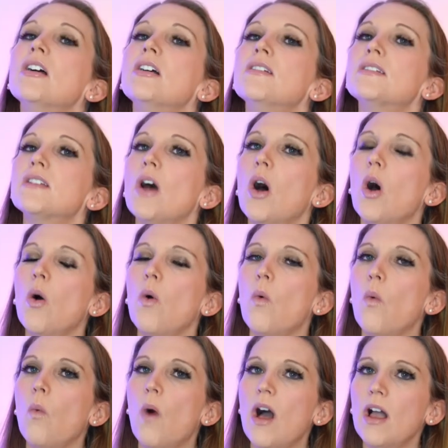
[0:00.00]

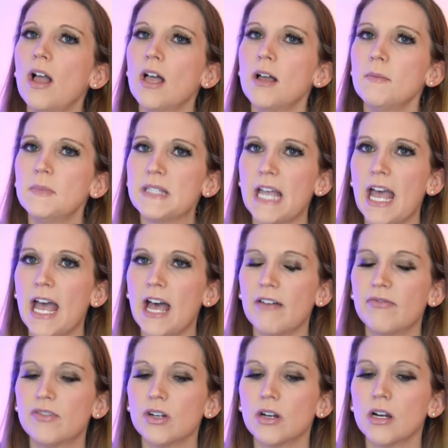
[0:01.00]
So What Comes
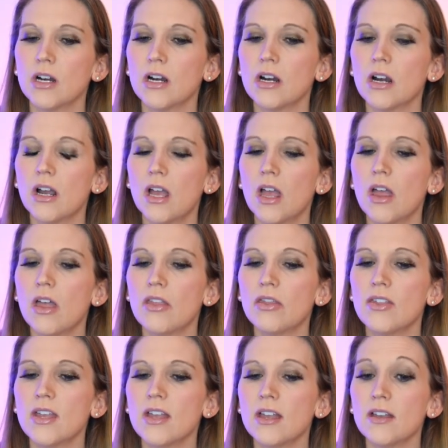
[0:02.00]
After,
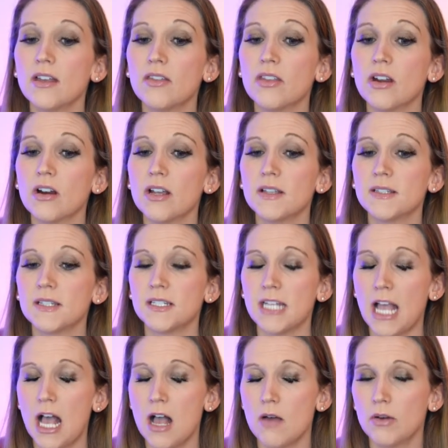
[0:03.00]
the, there is a
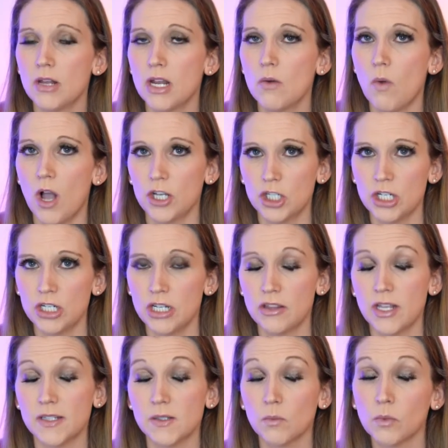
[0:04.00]
town in
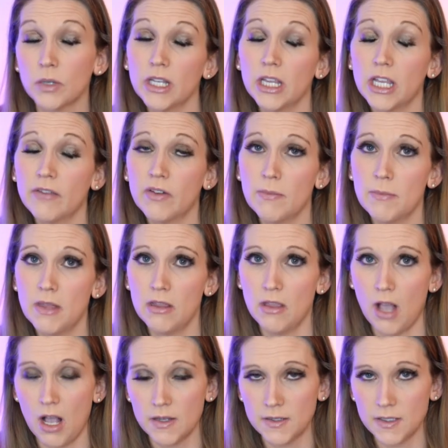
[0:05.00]
Washington that's reeling from the
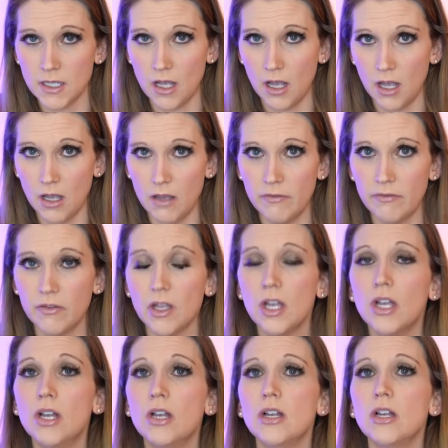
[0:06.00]
loss of
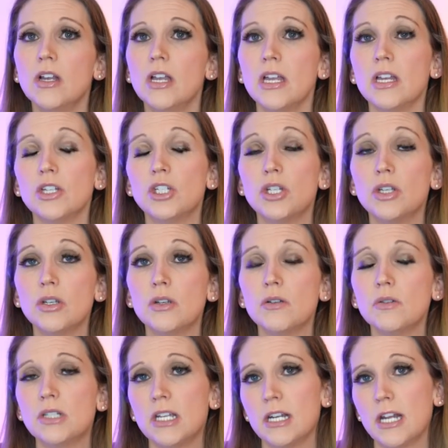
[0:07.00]

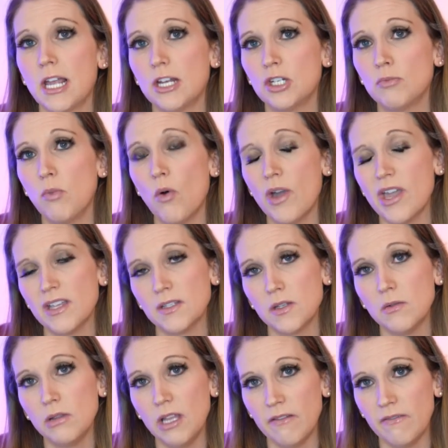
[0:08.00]
two teenage boys
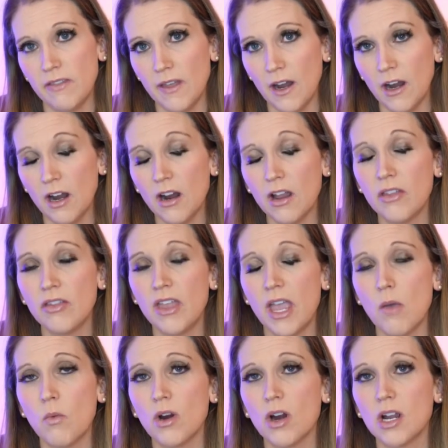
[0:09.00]
who live there.
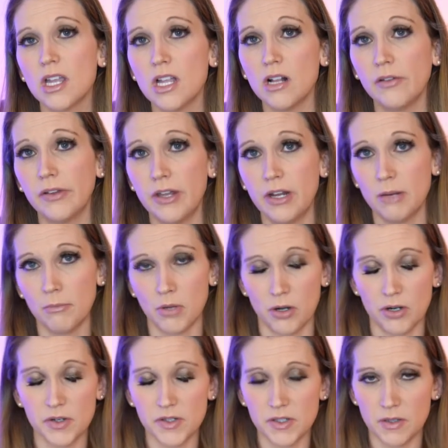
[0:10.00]
They were killed in a
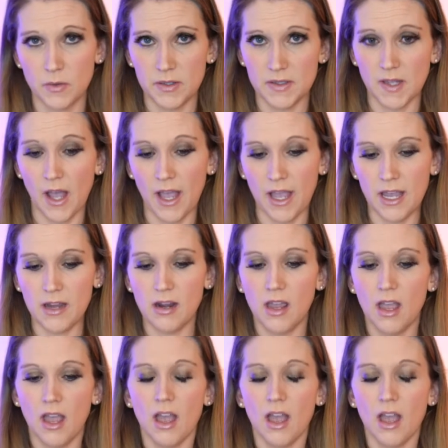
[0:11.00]
murder-suicide.